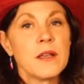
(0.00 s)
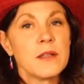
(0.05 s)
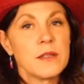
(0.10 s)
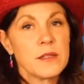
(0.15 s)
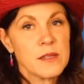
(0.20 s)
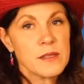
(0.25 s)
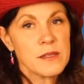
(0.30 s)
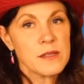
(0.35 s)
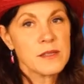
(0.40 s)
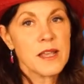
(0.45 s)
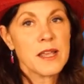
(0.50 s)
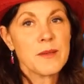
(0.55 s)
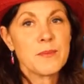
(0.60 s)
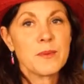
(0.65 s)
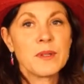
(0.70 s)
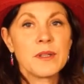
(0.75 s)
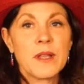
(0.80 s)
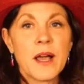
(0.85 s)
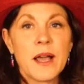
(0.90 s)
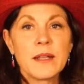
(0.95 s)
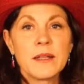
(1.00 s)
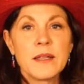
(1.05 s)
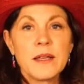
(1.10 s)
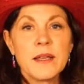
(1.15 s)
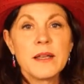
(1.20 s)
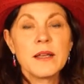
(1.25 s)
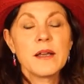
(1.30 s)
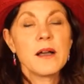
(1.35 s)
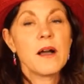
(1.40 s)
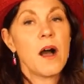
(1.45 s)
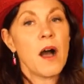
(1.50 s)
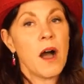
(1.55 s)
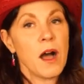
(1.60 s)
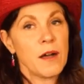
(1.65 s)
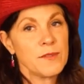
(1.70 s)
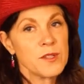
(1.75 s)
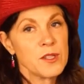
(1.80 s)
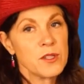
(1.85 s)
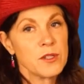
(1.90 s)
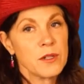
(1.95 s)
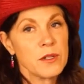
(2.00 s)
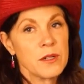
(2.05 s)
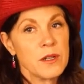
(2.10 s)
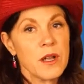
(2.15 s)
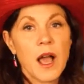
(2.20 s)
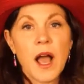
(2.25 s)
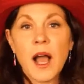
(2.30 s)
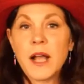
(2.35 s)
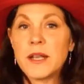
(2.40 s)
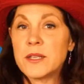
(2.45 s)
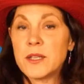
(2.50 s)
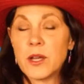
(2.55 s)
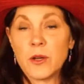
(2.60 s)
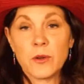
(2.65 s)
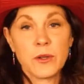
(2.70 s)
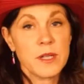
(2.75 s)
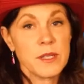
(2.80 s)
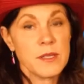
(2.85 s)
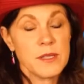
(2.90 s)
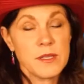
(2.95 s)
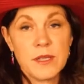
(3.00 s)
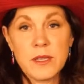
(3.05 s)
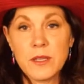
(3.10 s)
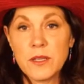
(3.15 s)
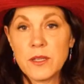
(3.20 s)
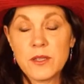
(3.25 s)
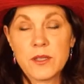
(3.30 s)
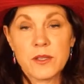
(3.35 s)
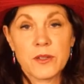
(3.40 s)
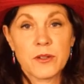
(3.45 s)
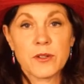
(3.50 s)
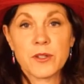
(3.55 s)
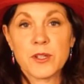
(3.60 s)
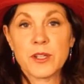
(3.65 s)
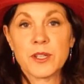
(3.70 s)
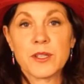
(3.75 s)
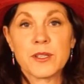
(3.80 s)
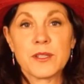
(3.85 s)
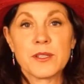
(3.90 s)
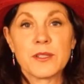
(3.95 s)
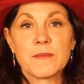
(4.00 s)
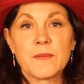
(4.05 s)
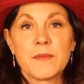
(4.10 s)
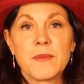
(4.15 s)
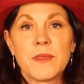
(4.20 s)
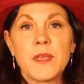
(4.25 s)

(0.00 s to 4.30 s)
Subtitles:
Just say politely, "Officer, I don't consent to searches."